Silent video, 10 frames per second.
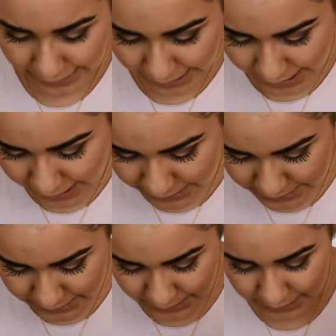
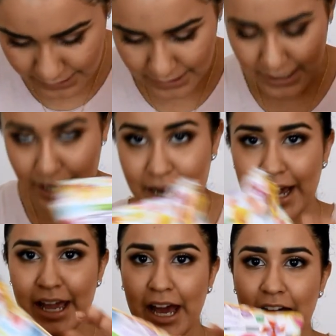And
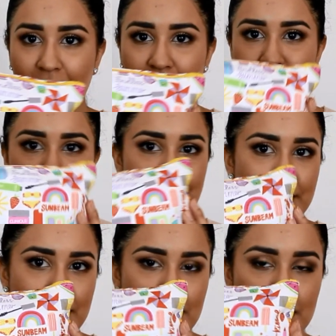I have
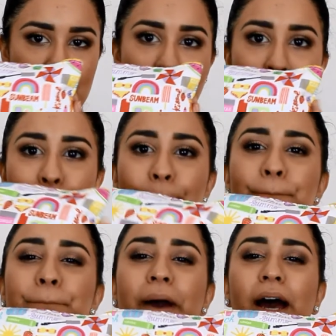this
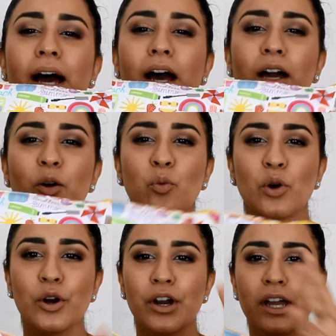bag
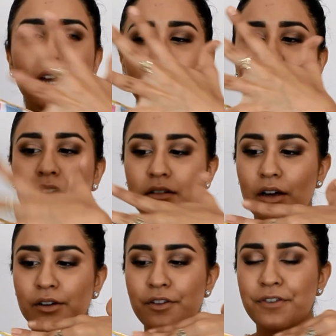where a
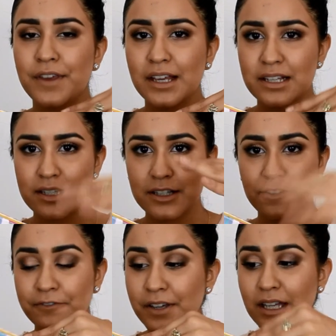lot of
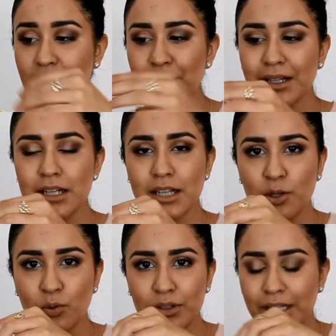things fit in because
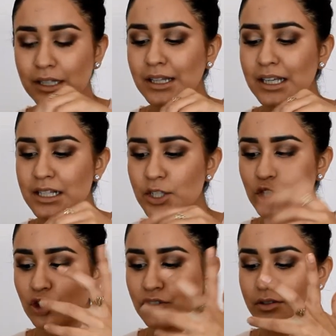I don't like things
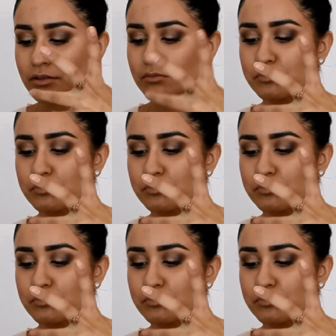just,